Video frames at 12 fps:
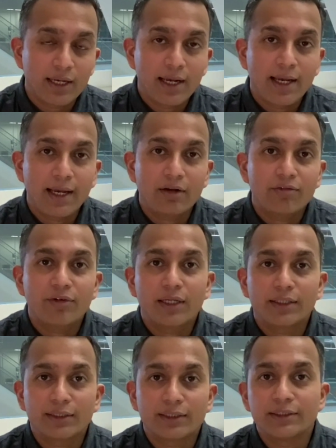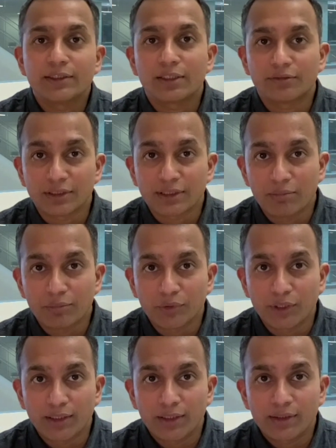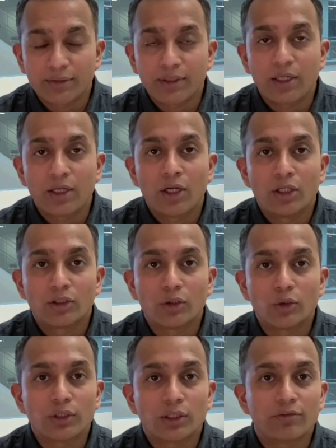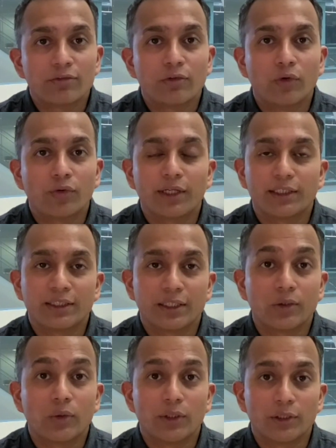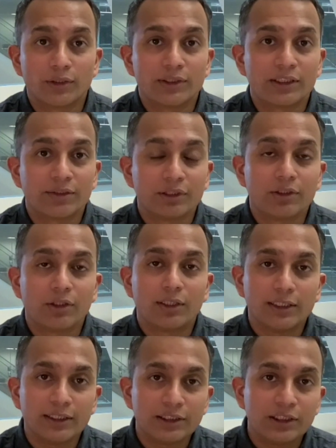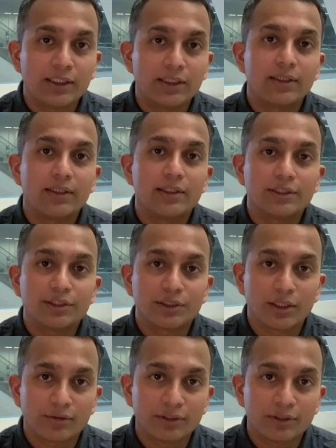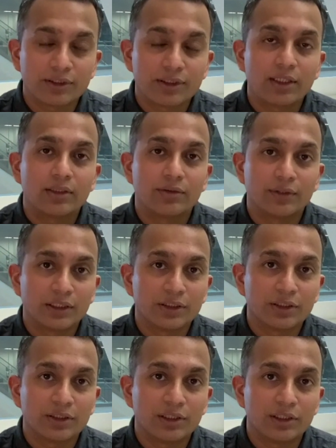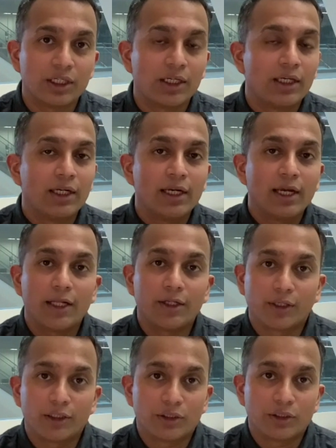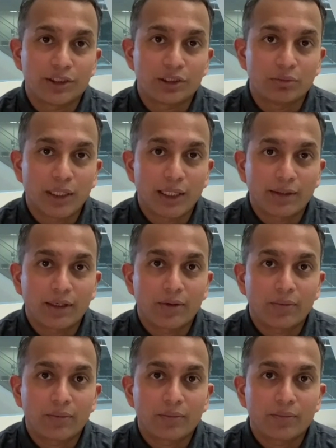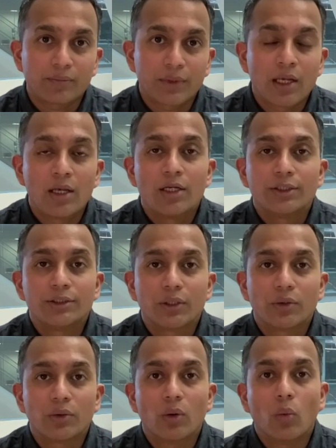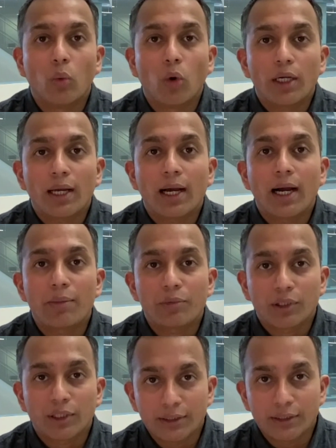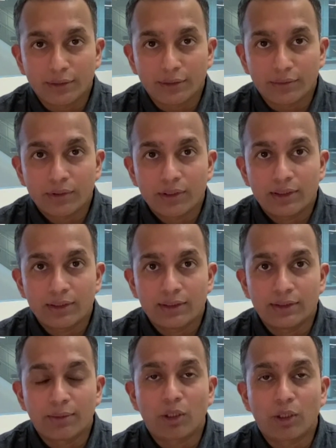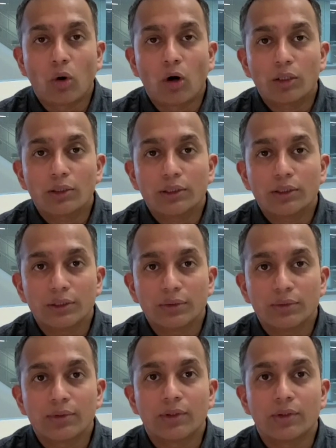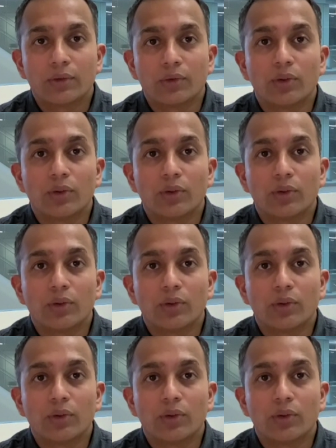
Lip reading: and finally the service component. So those are the 4 things that go into your CV: your teaching, service, research, and your educational background. So what I'm going to do is I'm going to walk you through